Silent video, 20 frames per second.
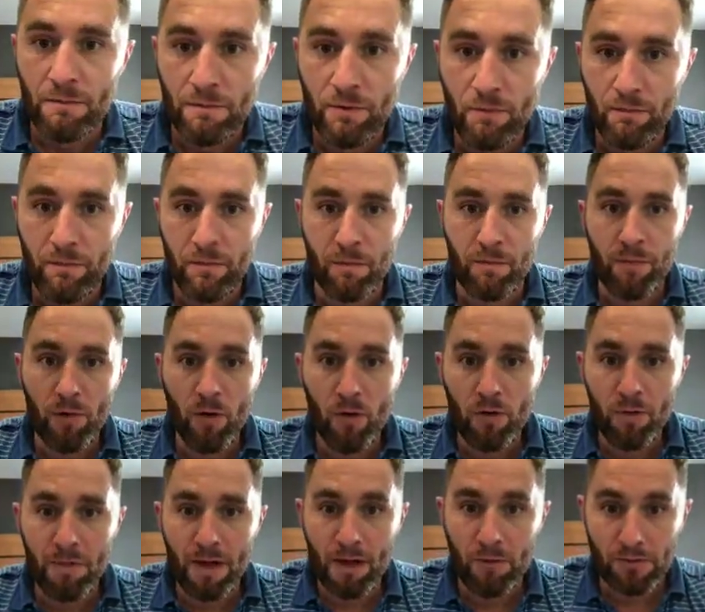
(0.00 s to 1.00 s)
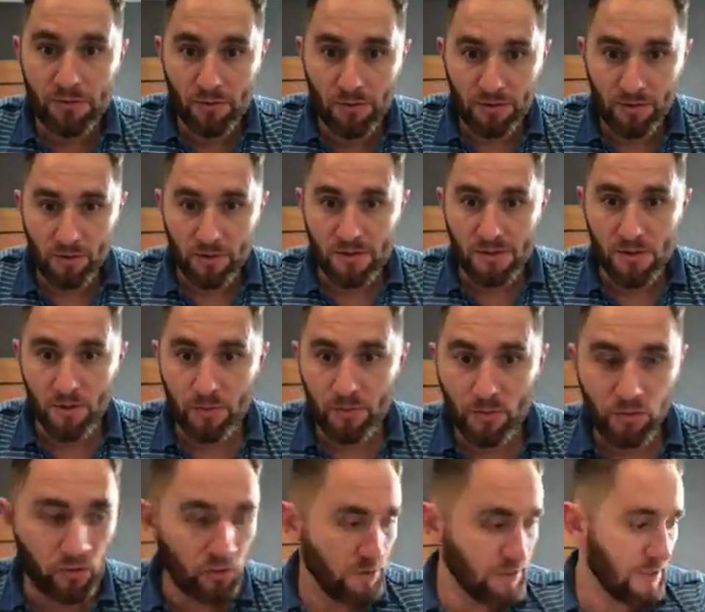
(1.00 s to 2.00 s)
Boom, boom, boom. How are we doing, guys? Hope
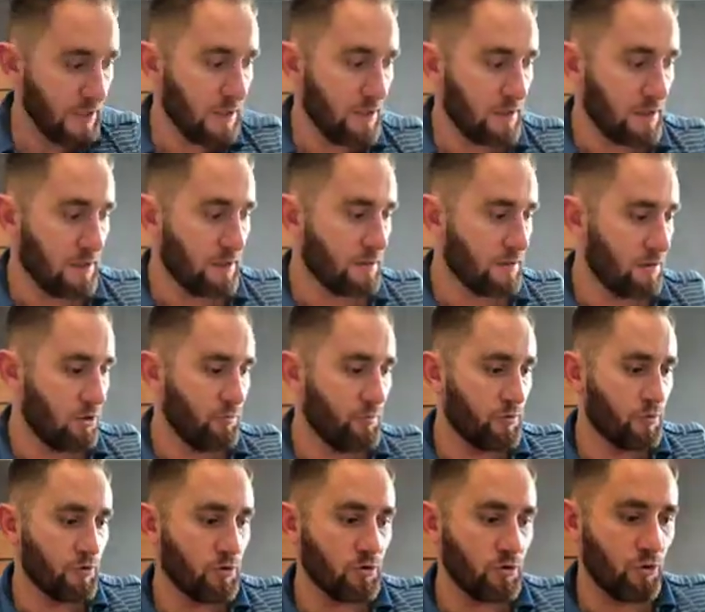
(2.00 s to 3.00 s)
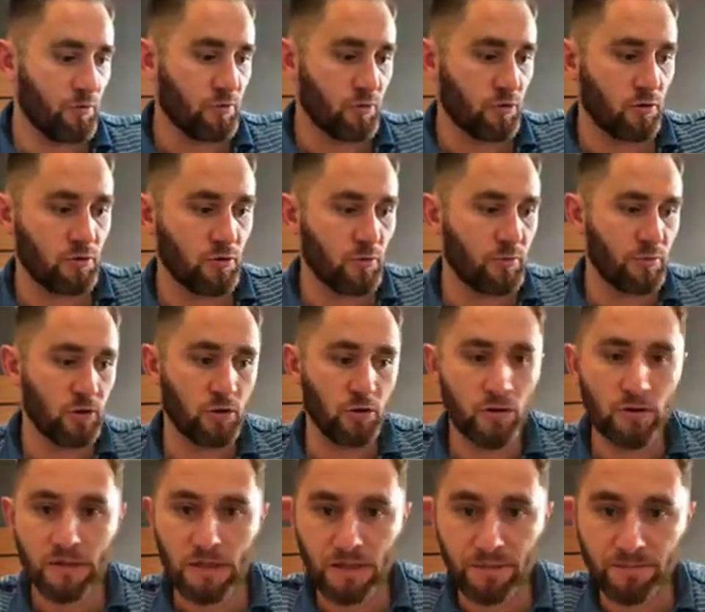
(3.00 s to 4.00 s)
you're good. Hope you're
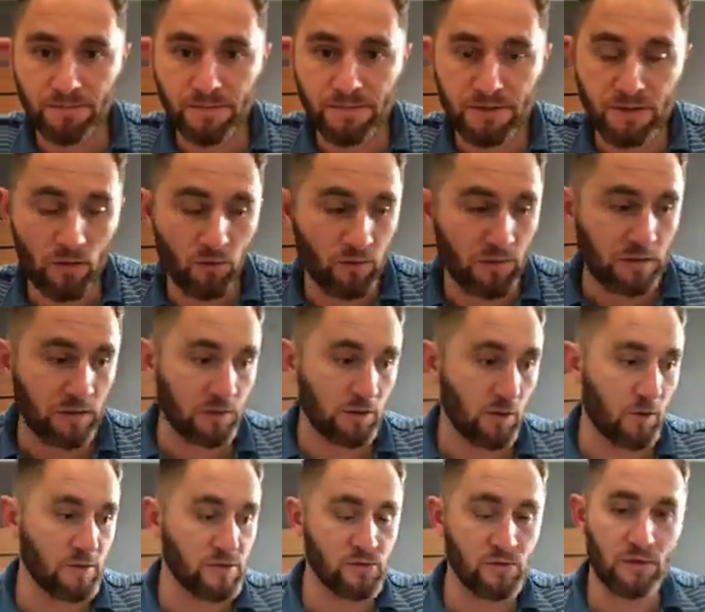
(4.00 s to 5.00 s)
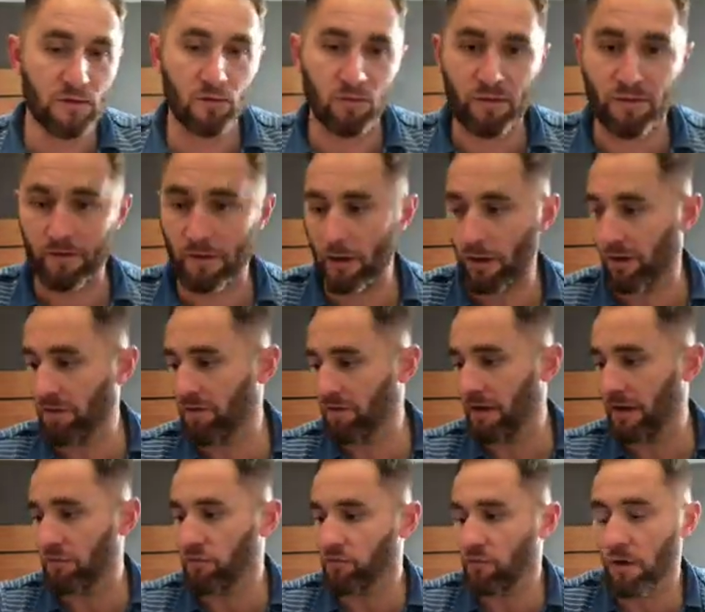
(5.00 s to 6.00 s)
good. So we're going to go into a little bit of a live
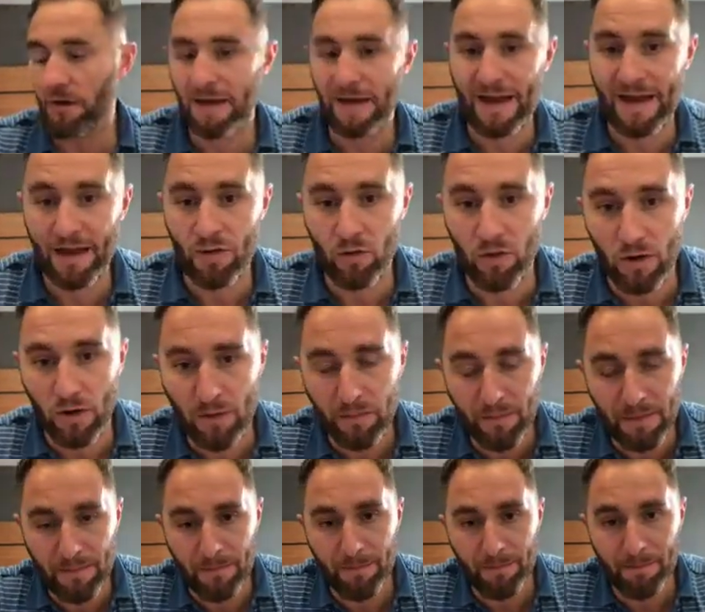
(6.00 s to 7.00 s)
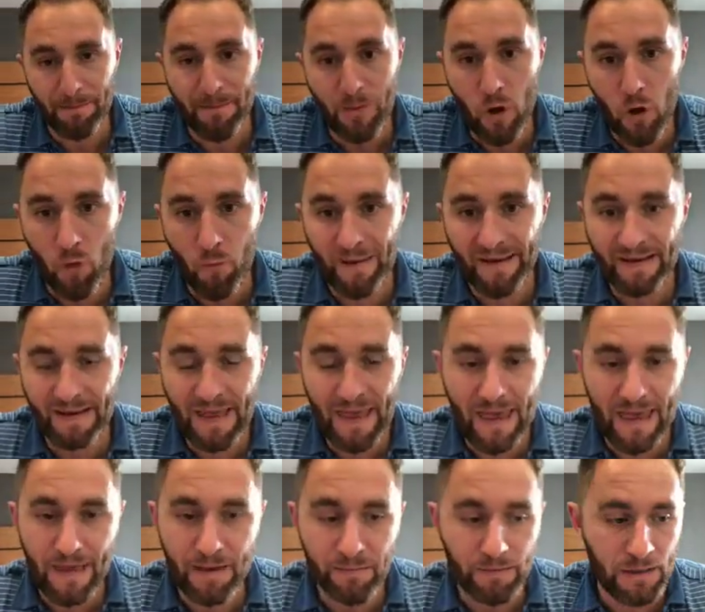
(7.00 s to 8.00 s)
feed. Right now, I'm in
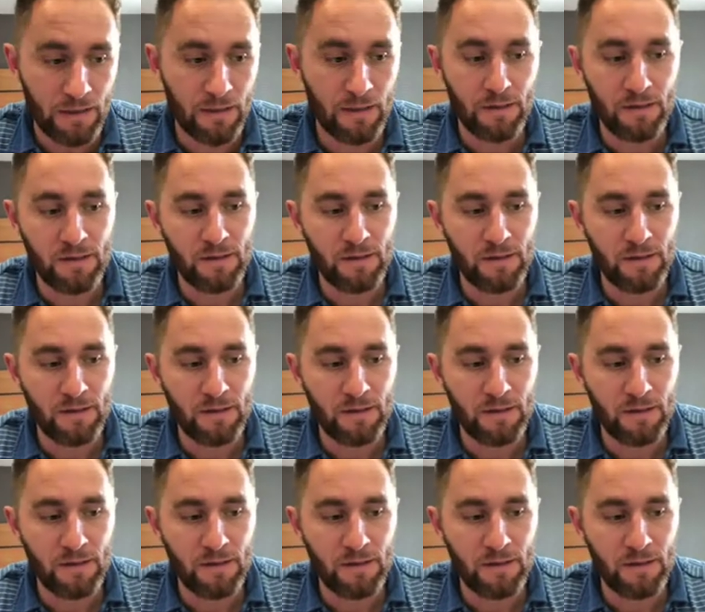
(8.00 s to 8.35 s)
Birmingham.